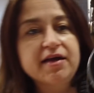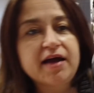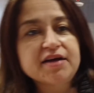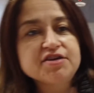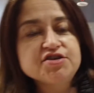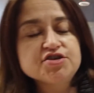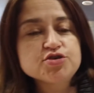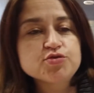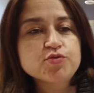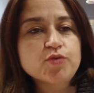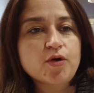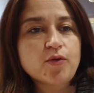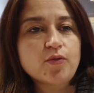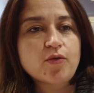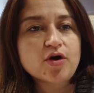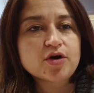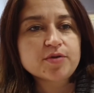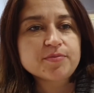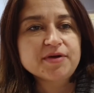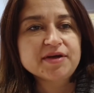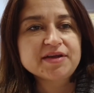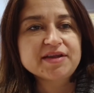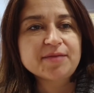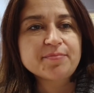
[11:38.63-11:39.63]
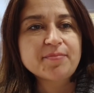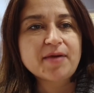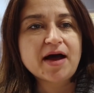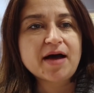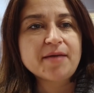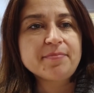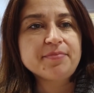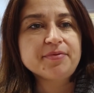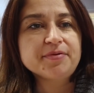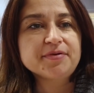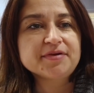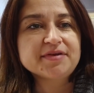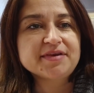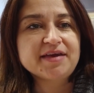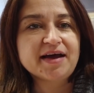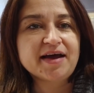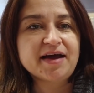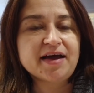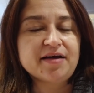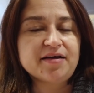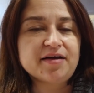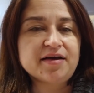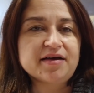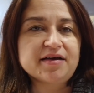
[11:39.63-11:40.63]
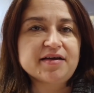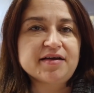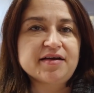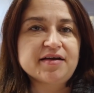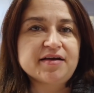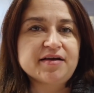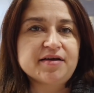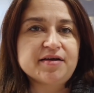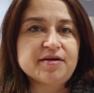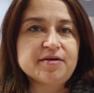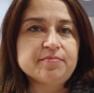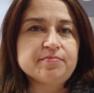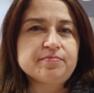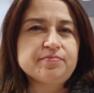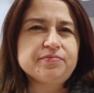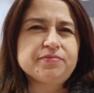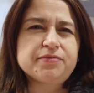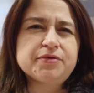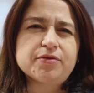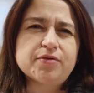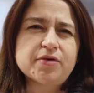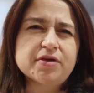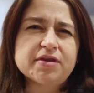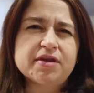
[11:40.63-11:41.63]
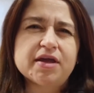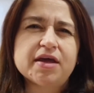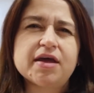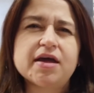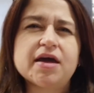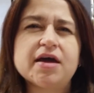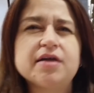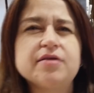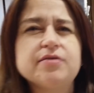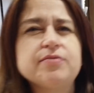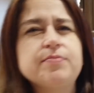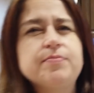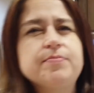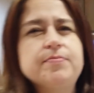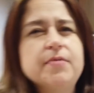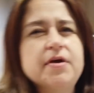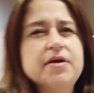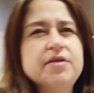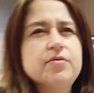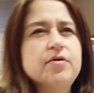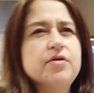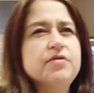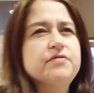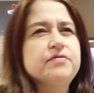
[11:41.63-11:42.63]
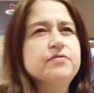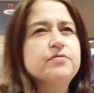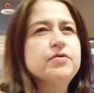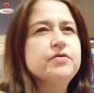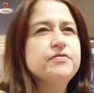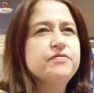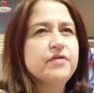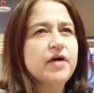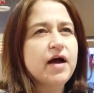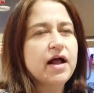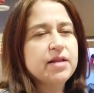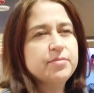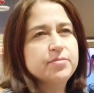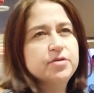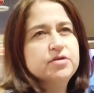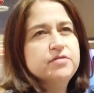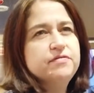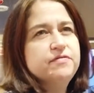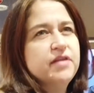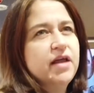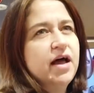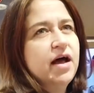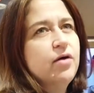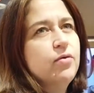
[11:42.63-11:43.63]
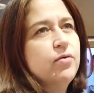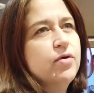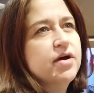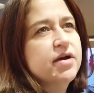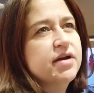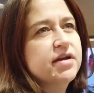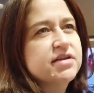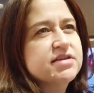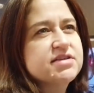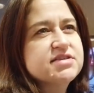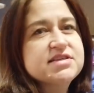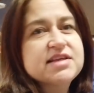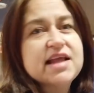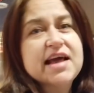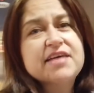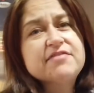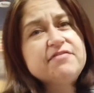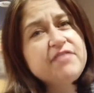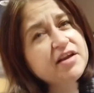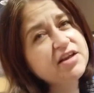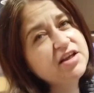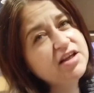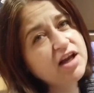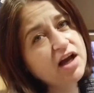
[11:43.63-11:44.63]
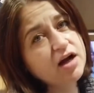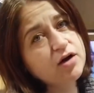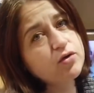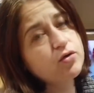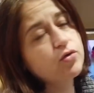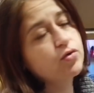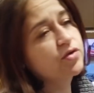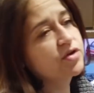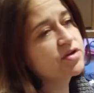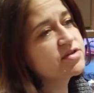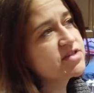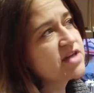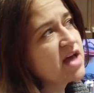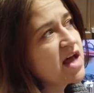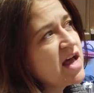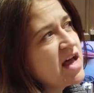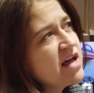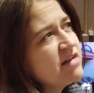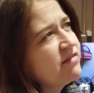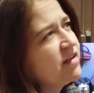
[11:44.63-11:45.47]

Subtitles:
I'm just warming them up. What they are made of? With almond flour. It's like vanilla cookies.